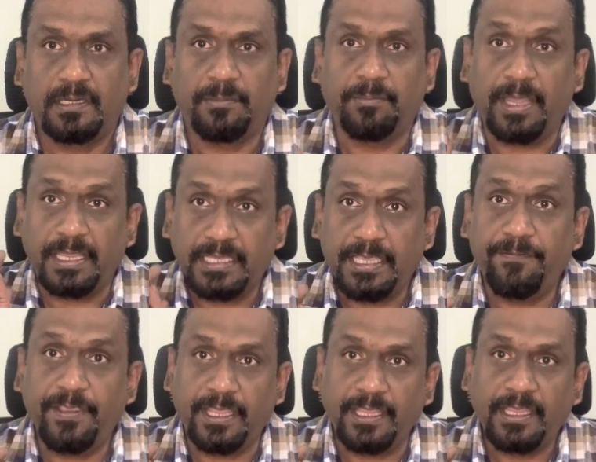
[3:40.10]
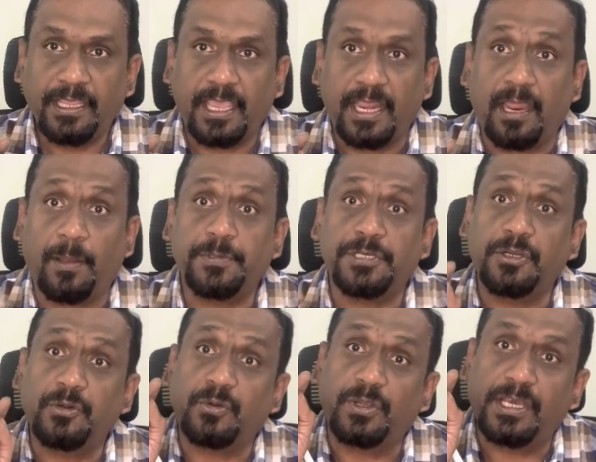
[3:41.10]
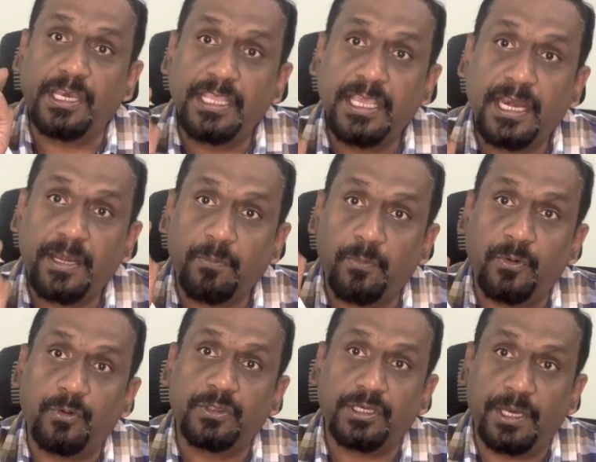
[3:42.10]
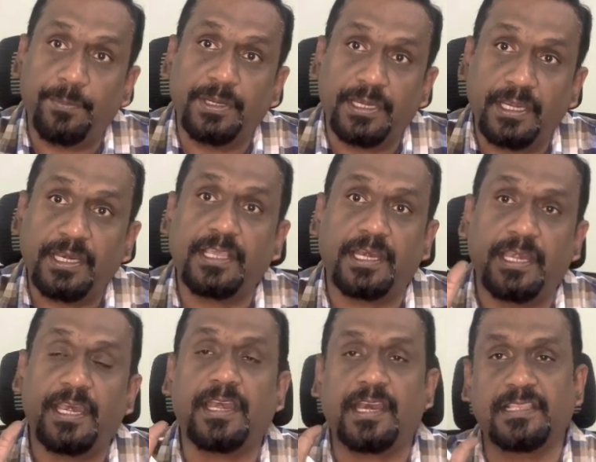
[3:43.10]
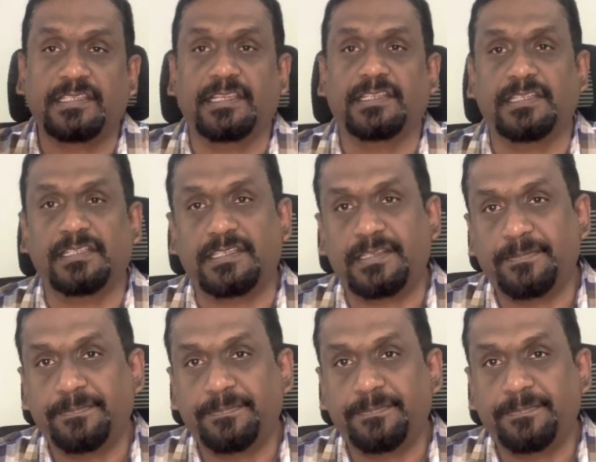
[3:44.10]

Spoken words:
by giving an option to clear both debit and credit transactions.